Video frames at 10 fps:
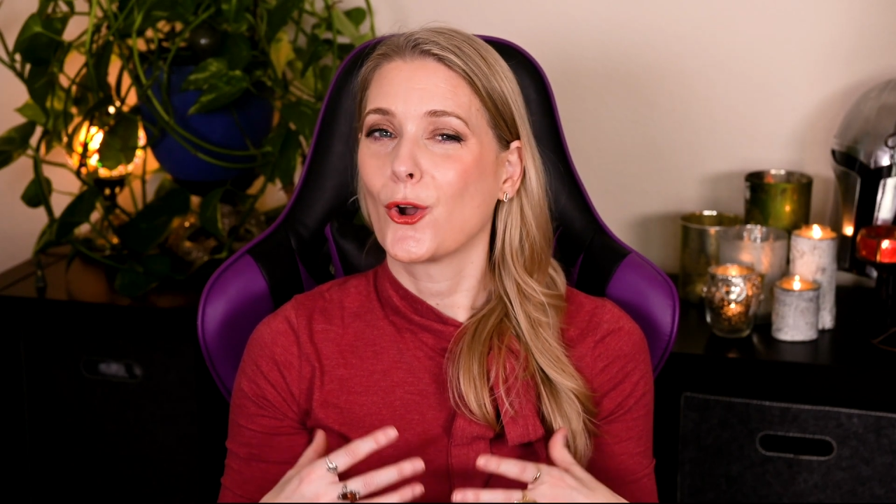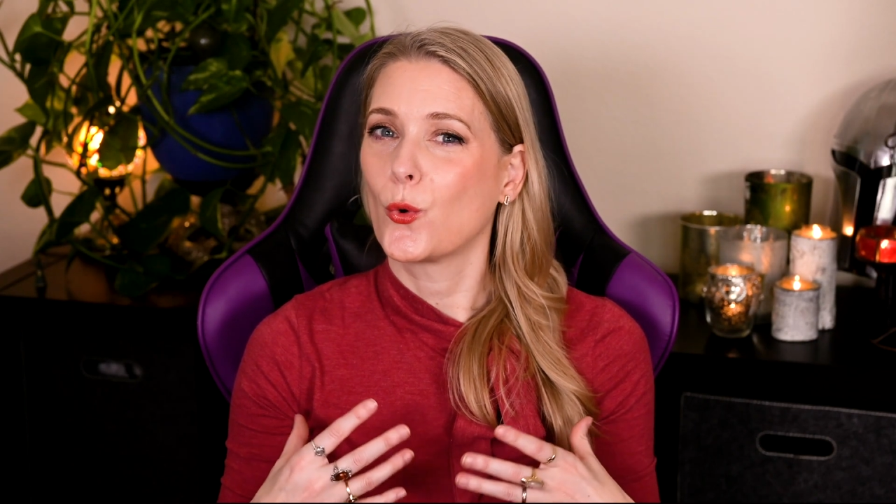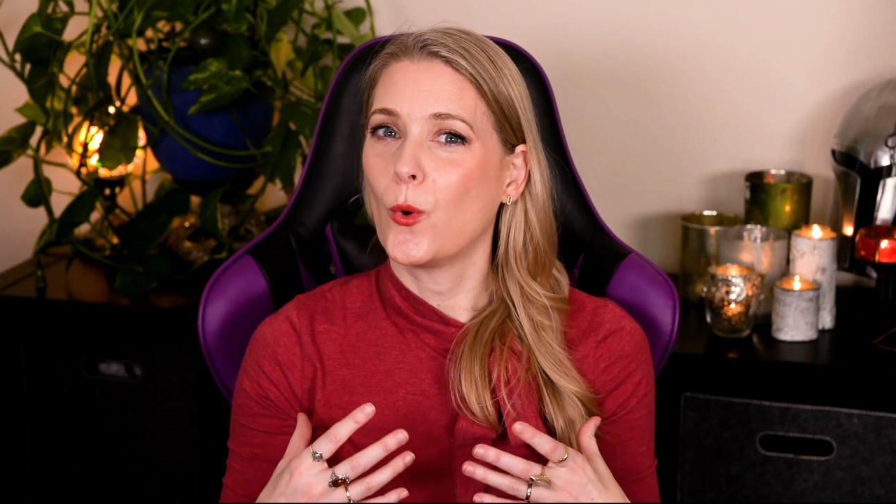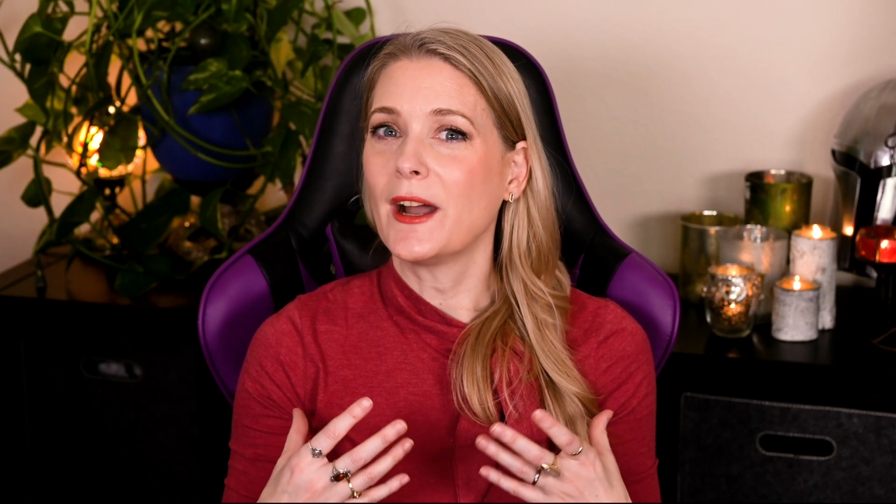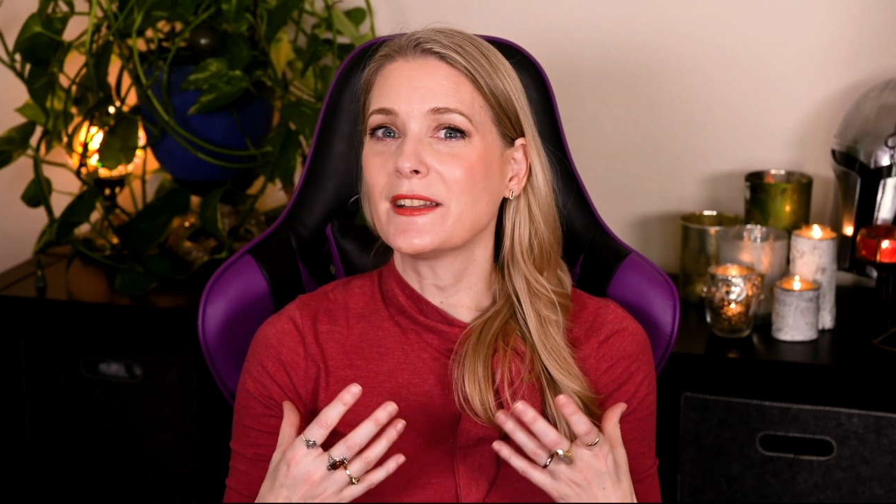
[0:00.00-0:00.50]

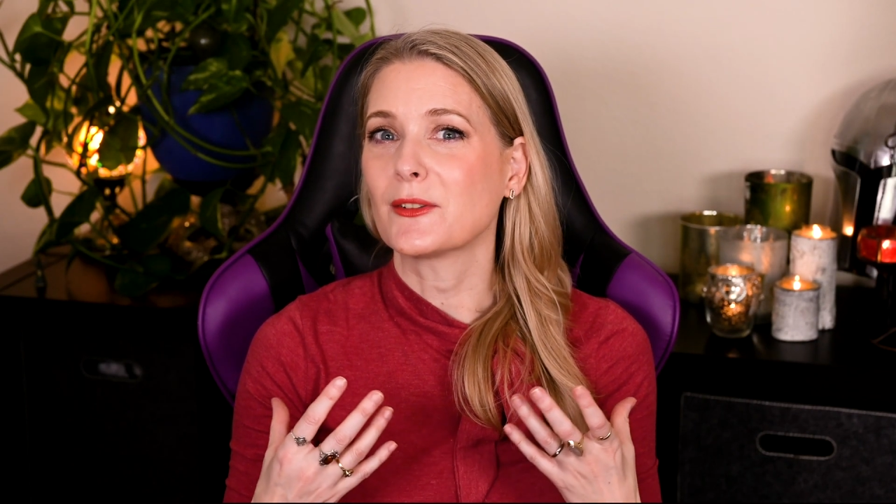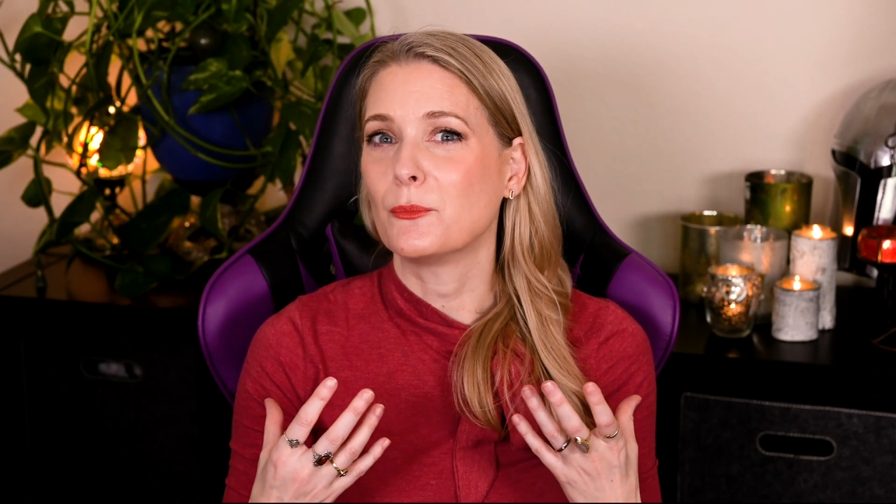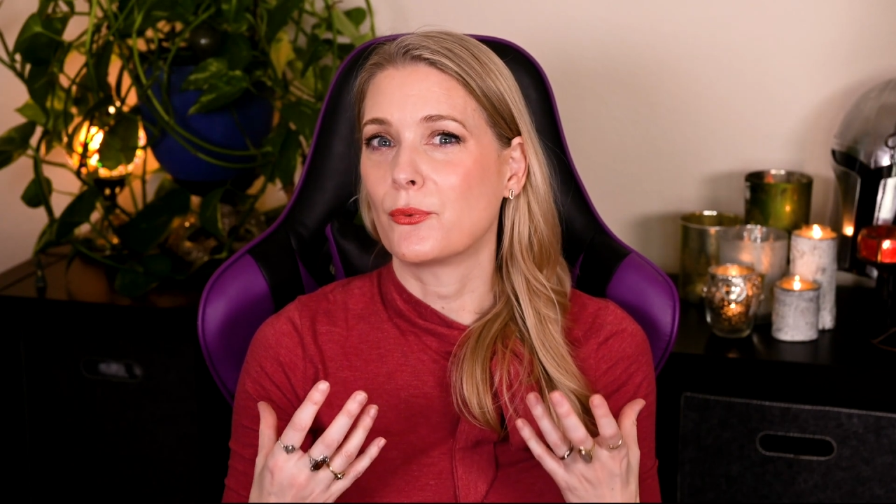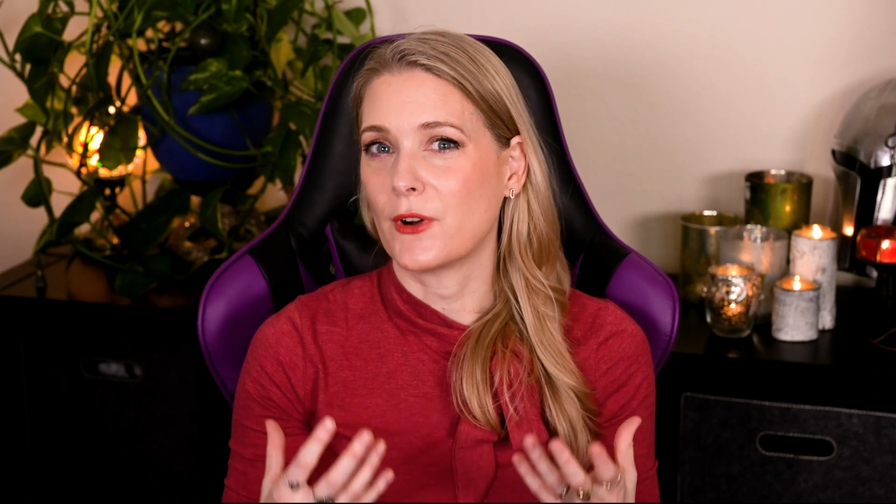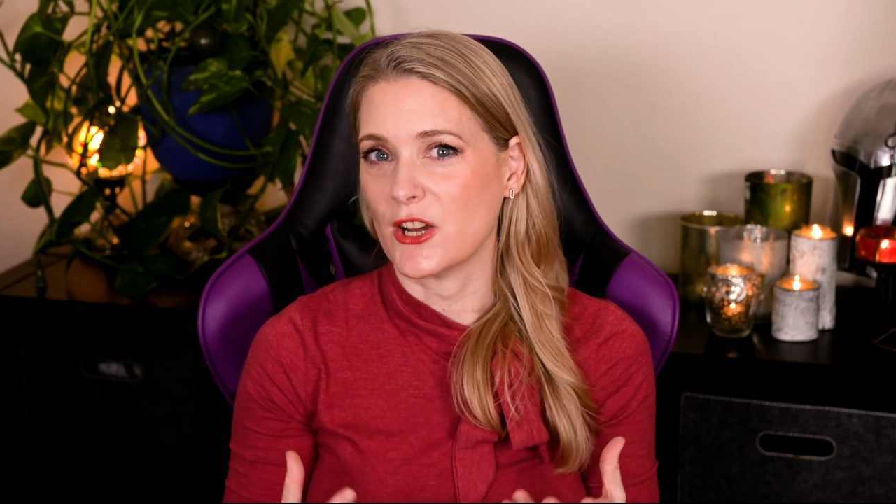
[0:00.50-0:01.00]
quite
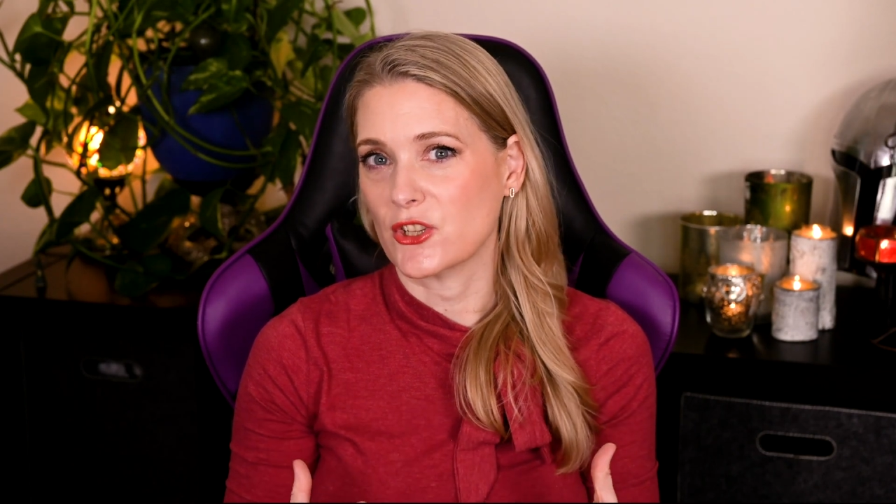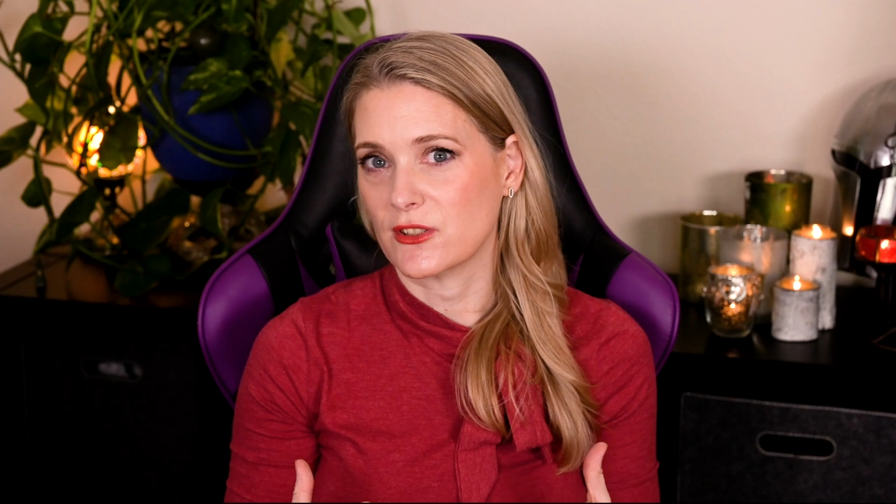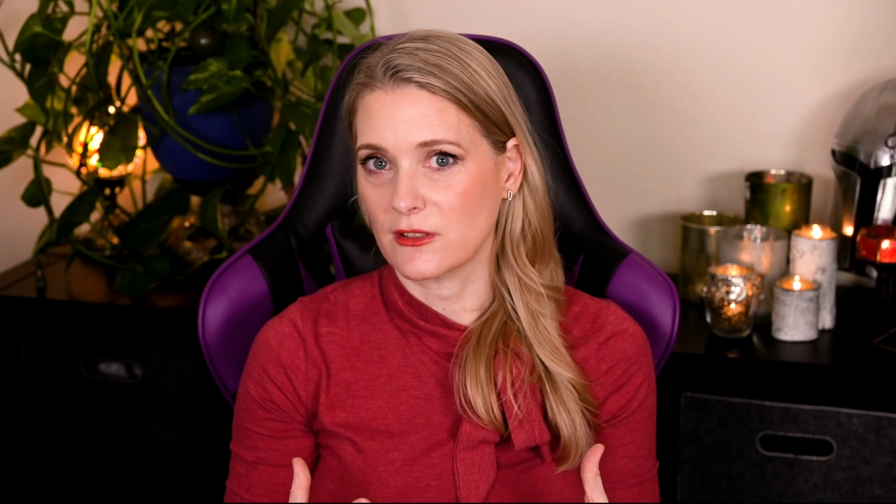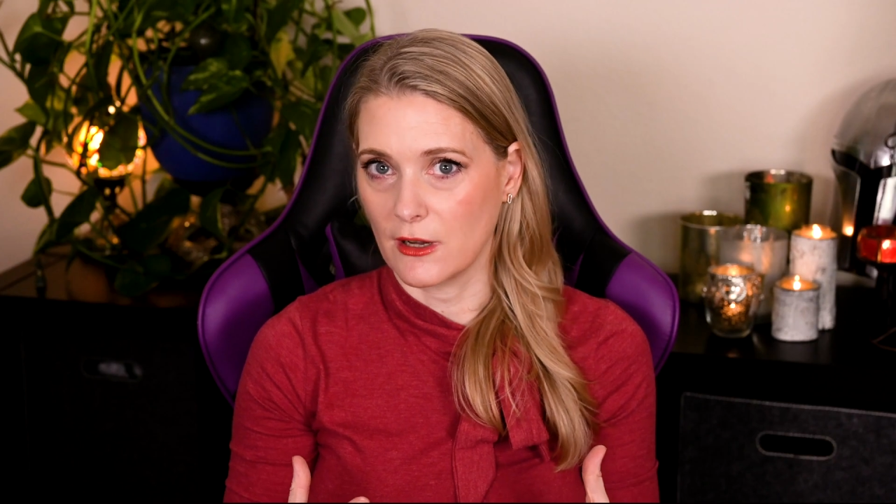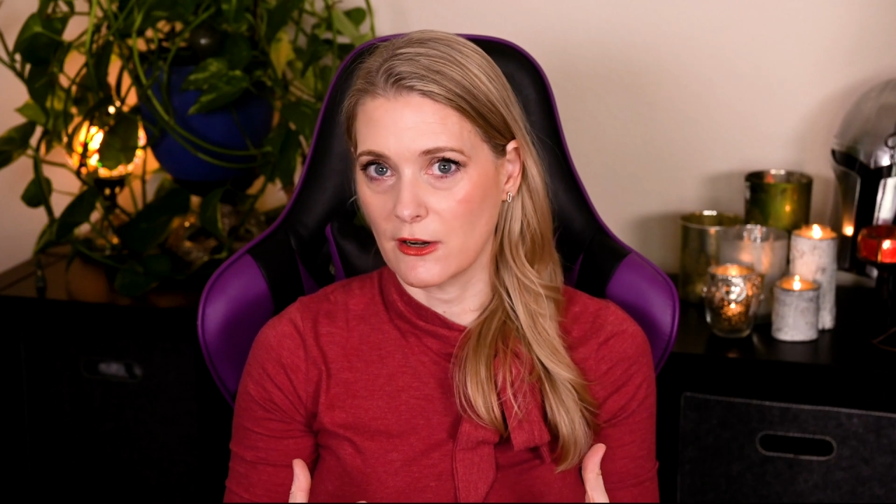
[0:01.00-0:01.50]

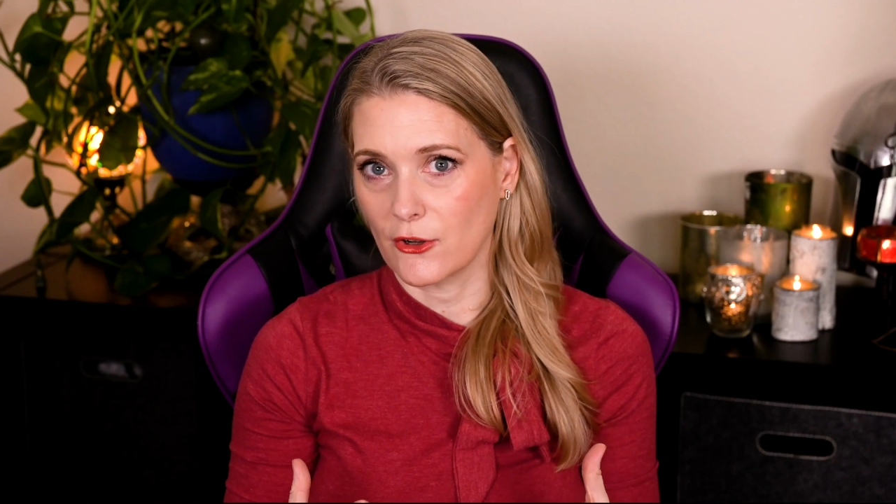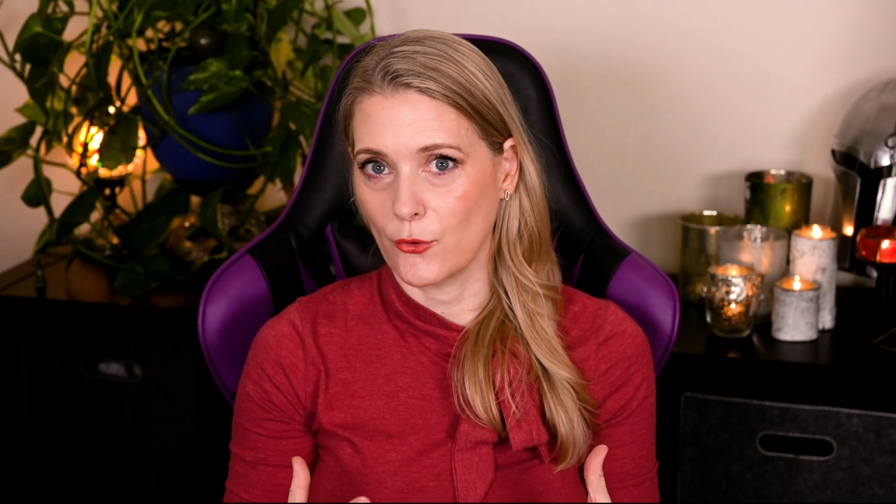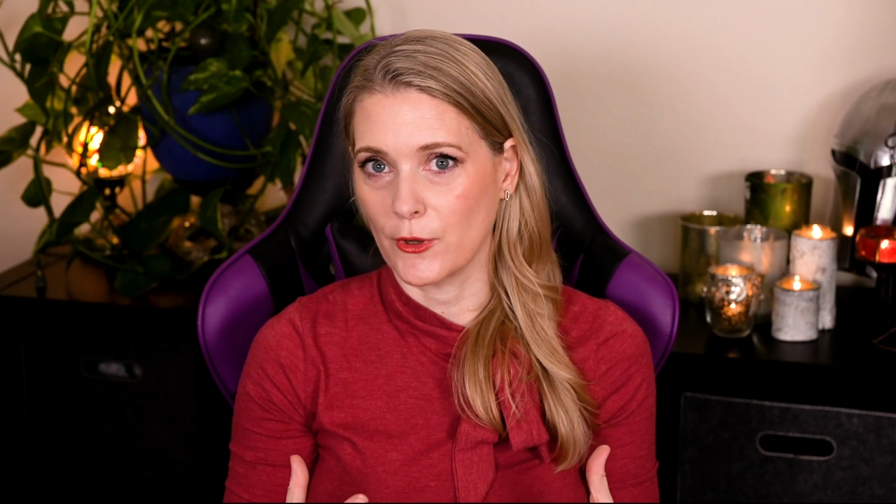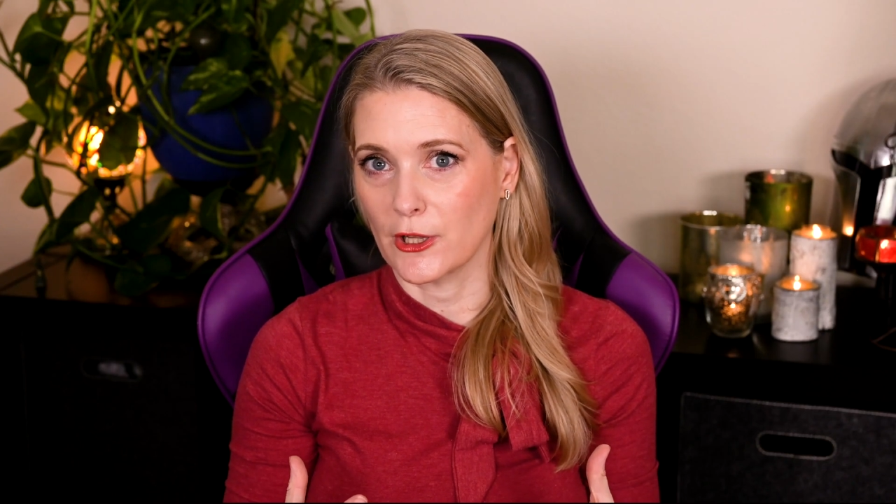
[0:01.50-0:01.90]
precious cargo,